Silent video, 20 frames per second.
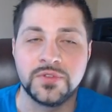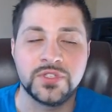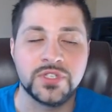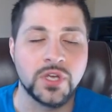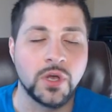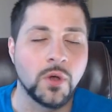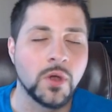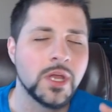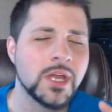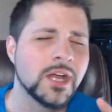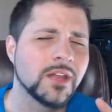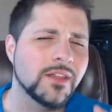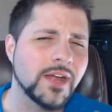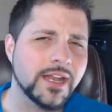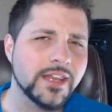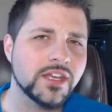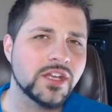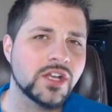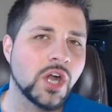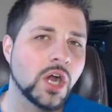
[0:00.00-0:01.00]
So a
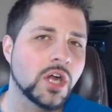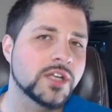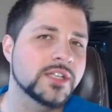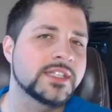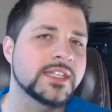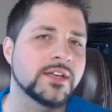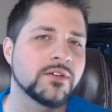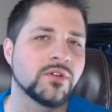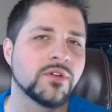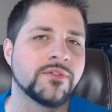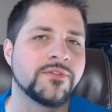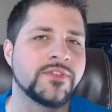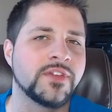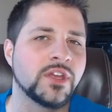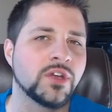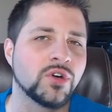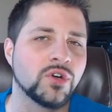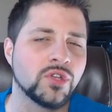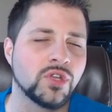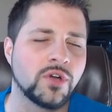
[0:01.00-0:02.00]
lot of the cards they
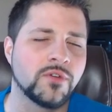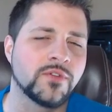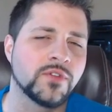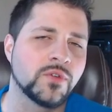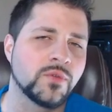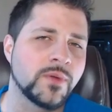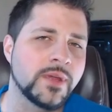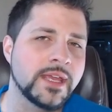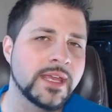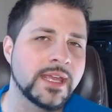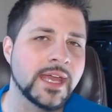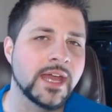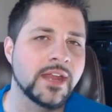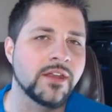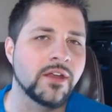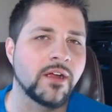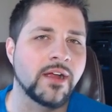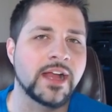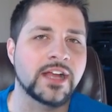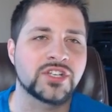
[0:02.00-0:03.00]
revealed over the
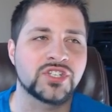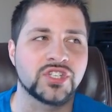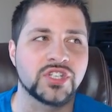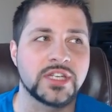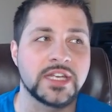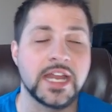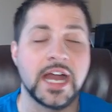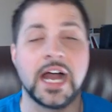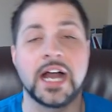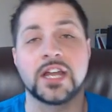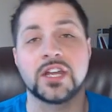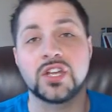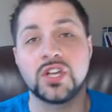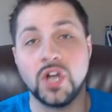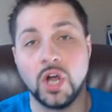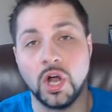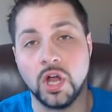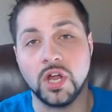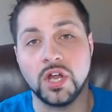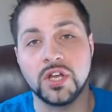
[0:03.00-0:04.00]
weekend are actually not
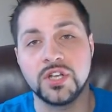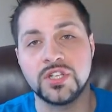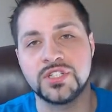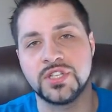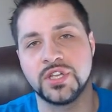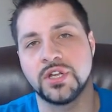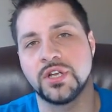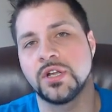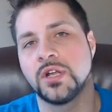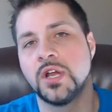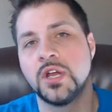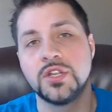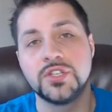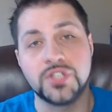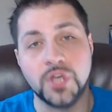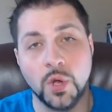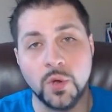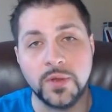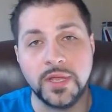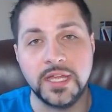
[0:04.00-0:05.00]
cards. They're
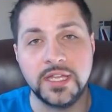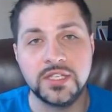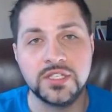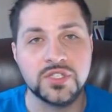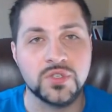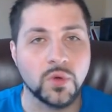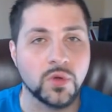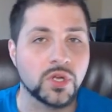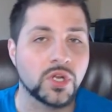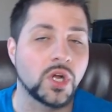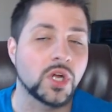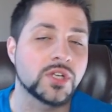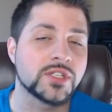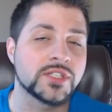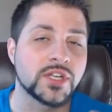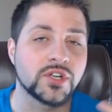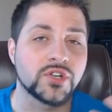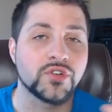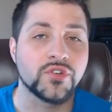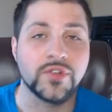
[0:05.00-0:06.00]
tokens or cards
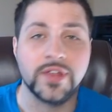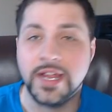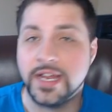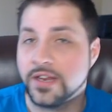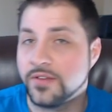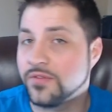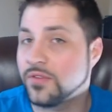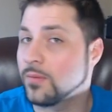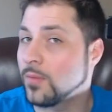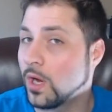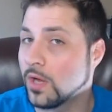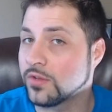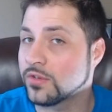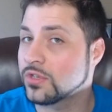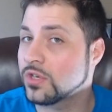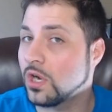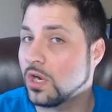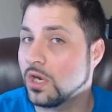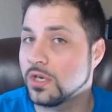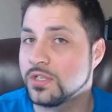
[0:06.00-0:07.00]
that are created from other
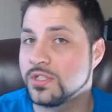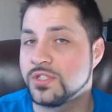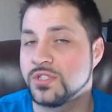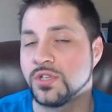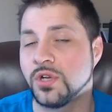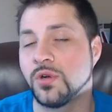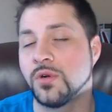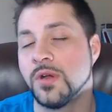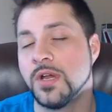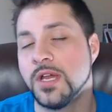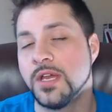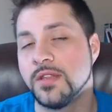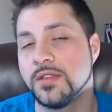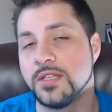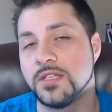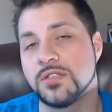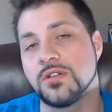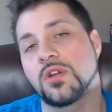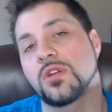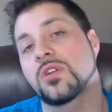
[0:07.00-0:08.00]
cards. So
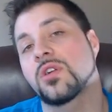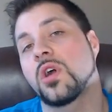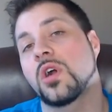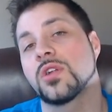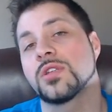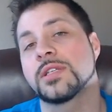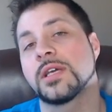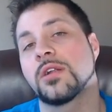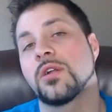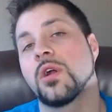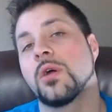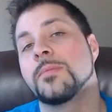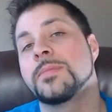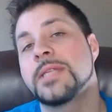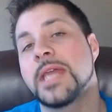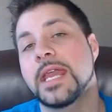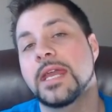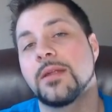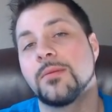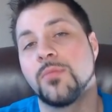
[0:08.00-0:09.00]
these aren't cards that are
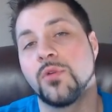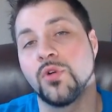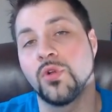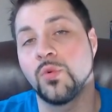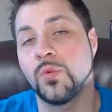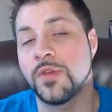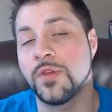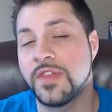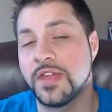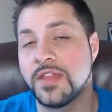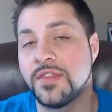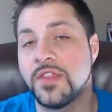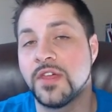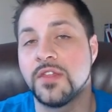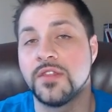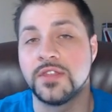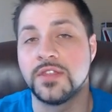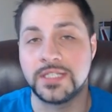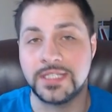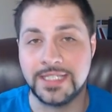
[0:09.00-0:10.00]
obtainable within
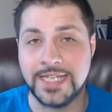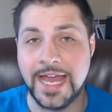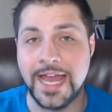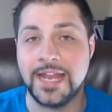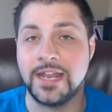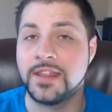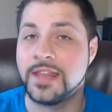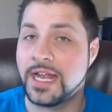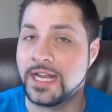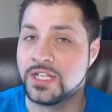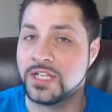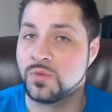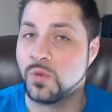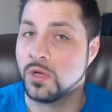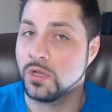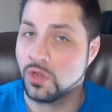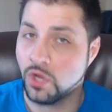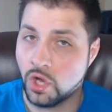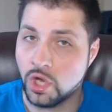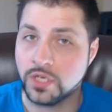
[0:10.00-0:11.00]
the set. That is
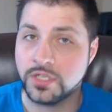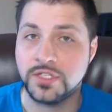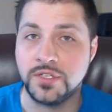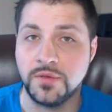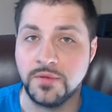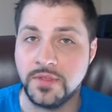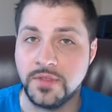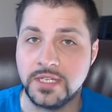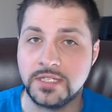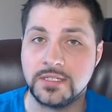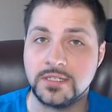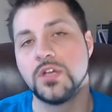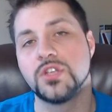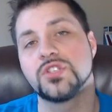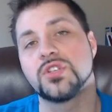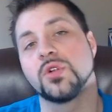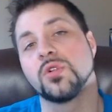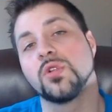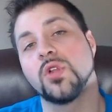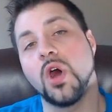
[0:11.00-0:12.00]
what Longtooth is.
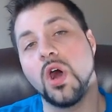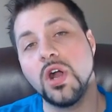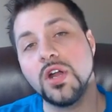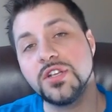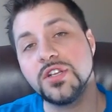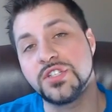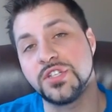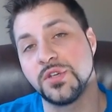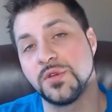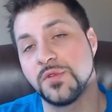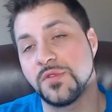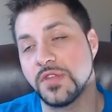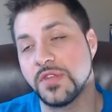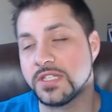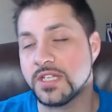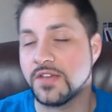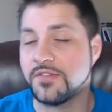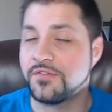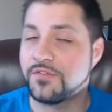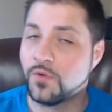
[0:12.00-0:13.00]
So Longtooth
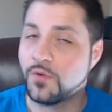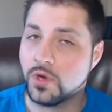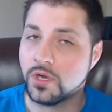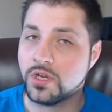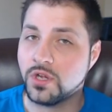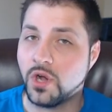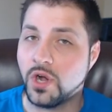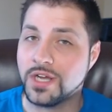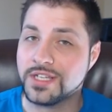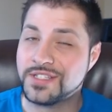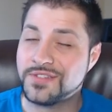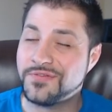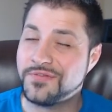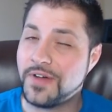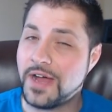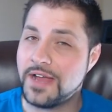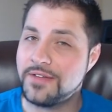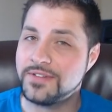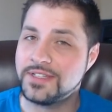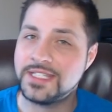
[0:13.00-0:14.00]
is a 4-cost,
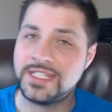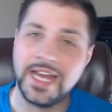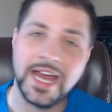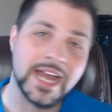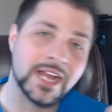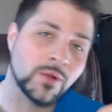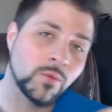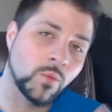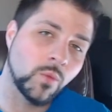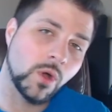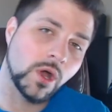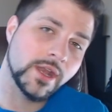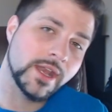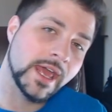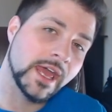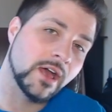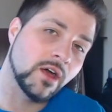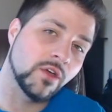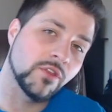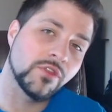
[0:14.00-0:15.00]
5-attack, 1
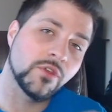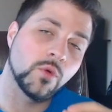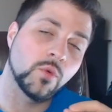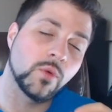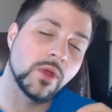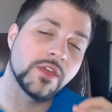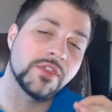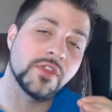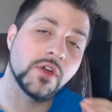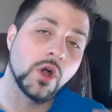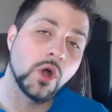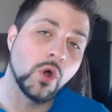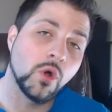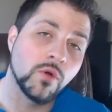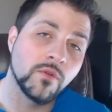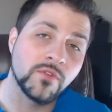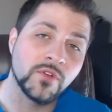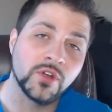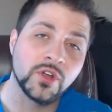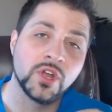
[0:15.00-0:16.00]
health with
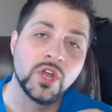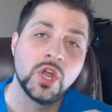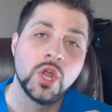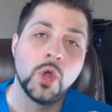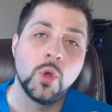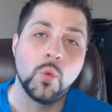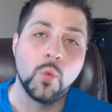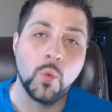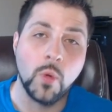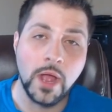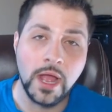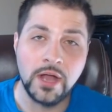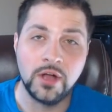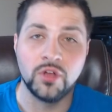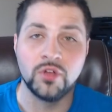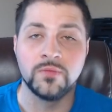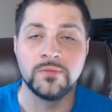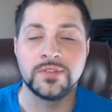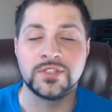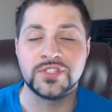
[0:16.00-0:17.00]

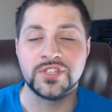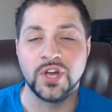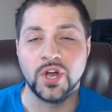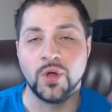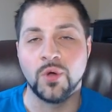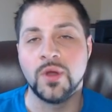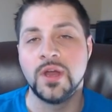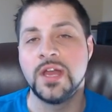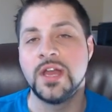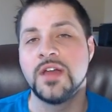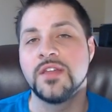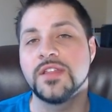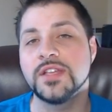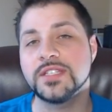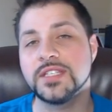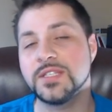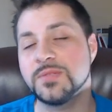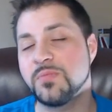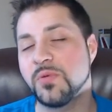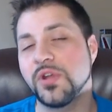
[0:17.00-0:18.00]
Overwhelm. So
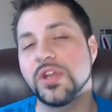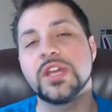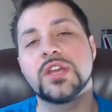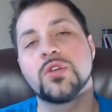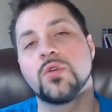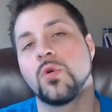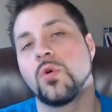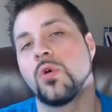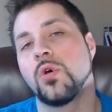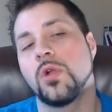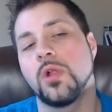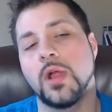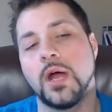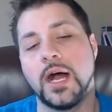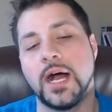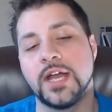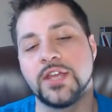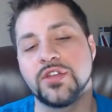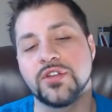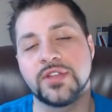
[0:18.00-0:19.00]
this is pretty cool.
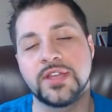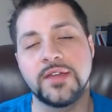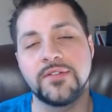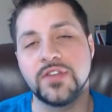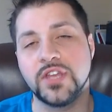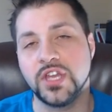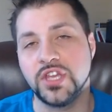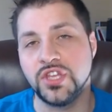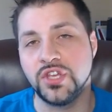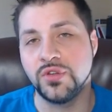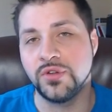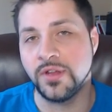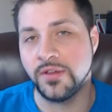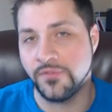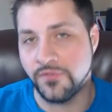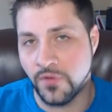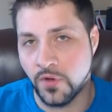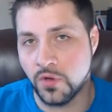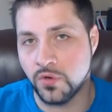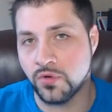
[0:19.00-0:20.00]
You're giving a
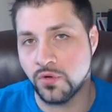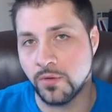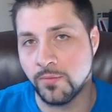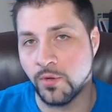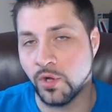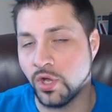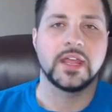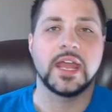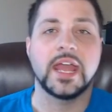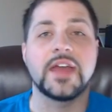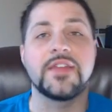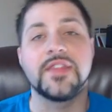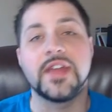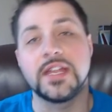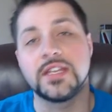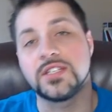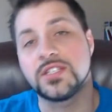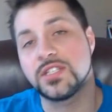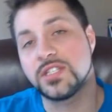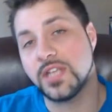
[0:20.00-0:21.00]
unit vulnerable and
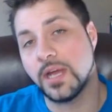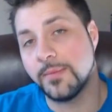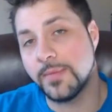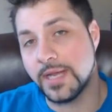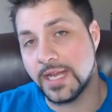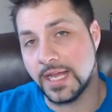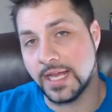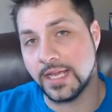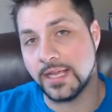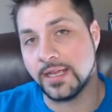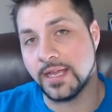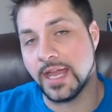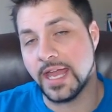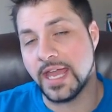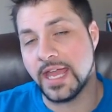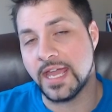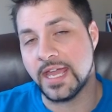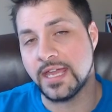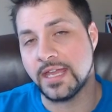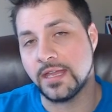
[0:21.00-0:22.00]
then summoning
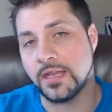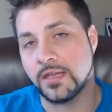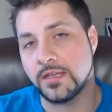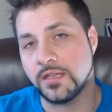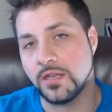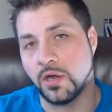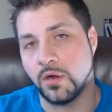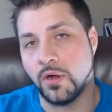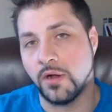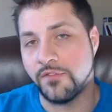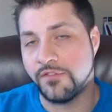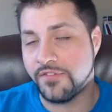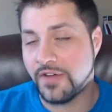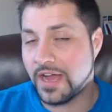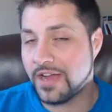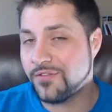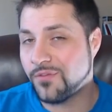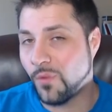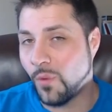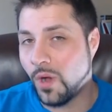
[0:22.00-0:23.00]
a
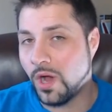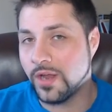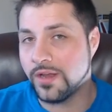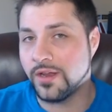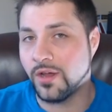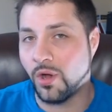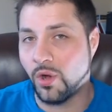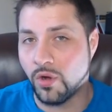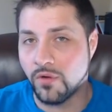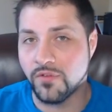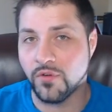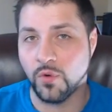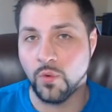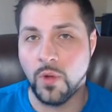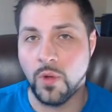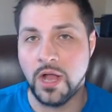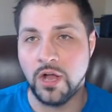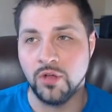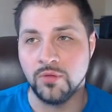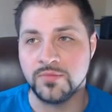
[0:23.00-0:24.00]
5/1
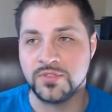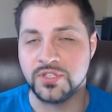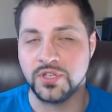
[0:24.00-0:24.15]
Overwhelm.